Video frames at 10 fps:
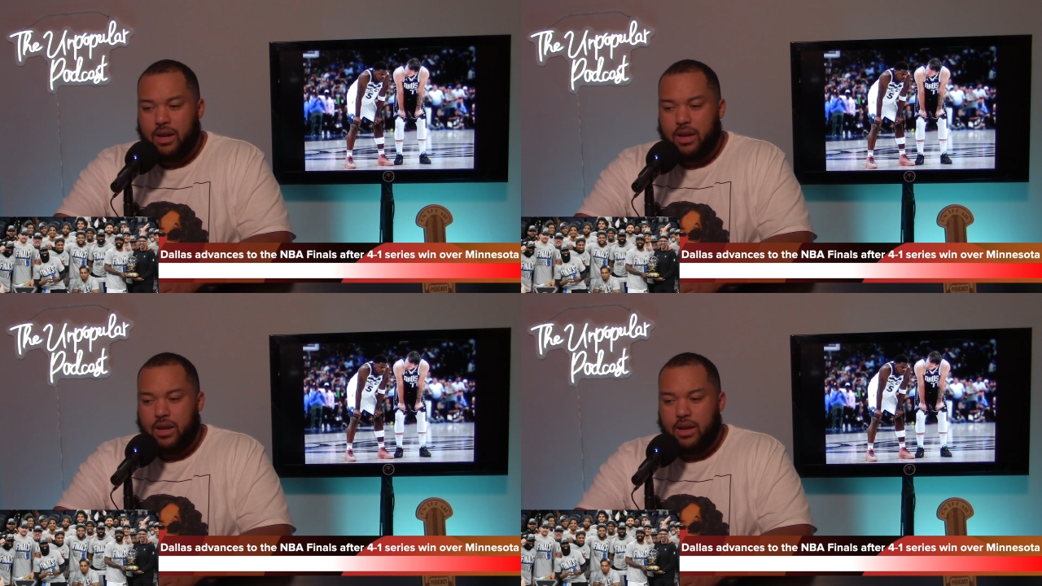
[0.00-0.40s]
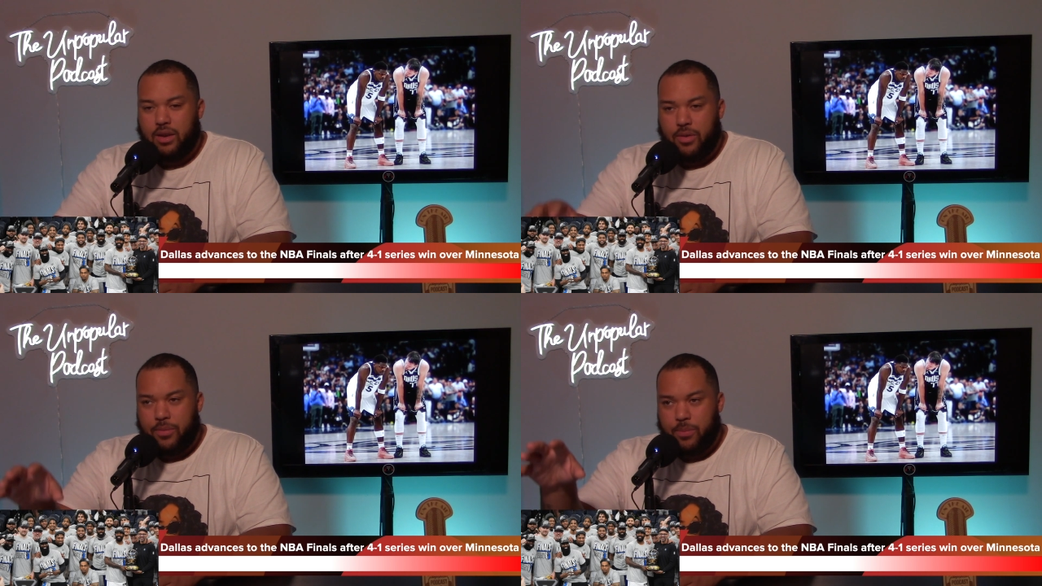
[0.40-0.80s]

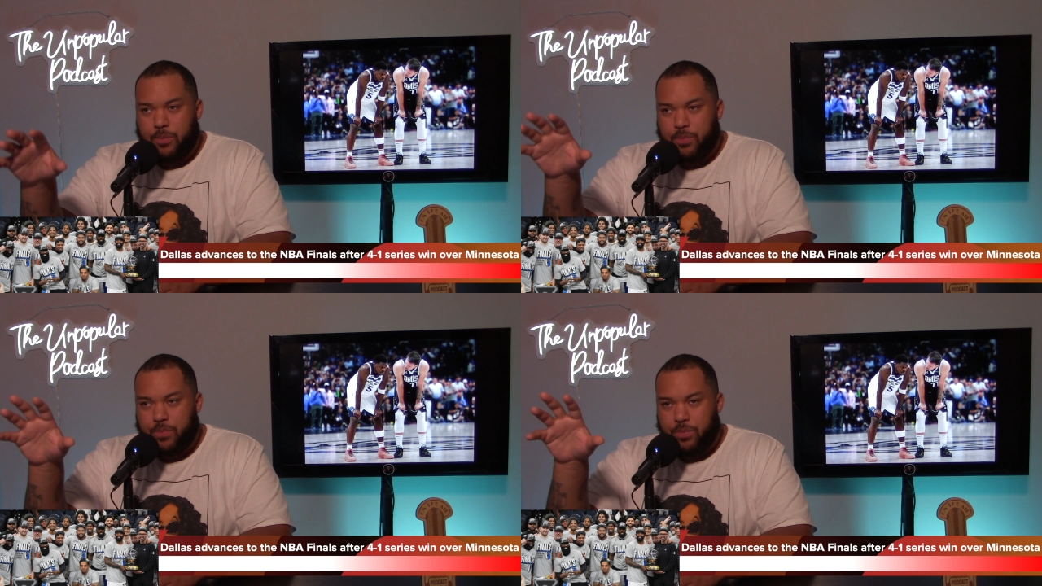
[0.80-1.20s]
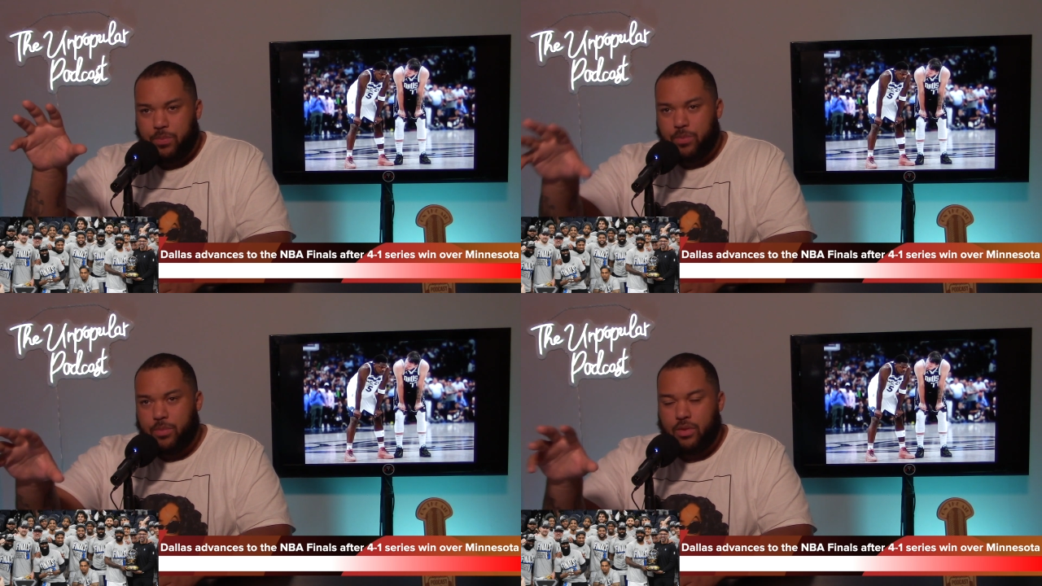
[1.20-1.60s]

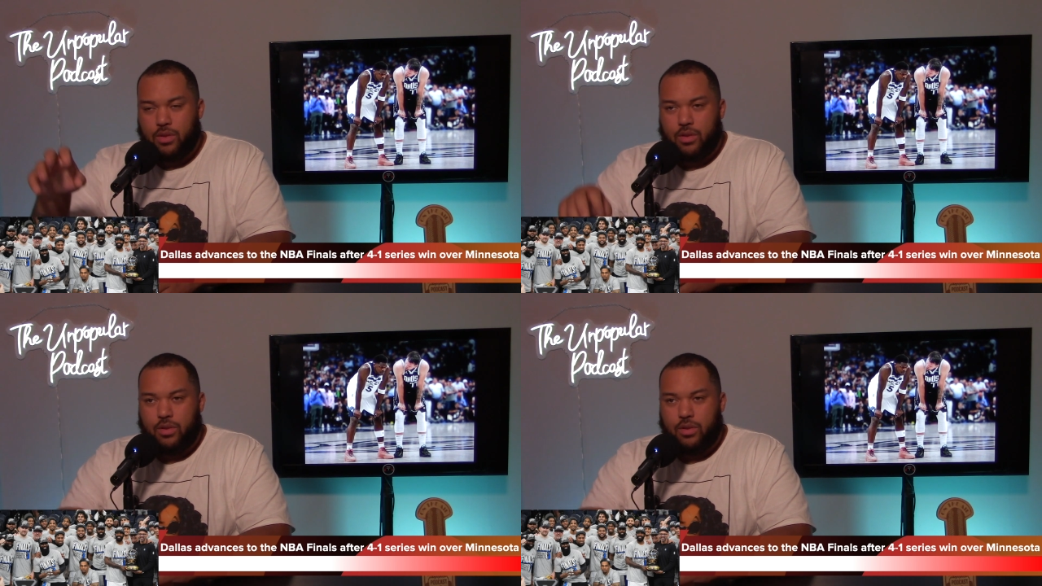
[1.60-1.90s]
No one is speaking in this clip.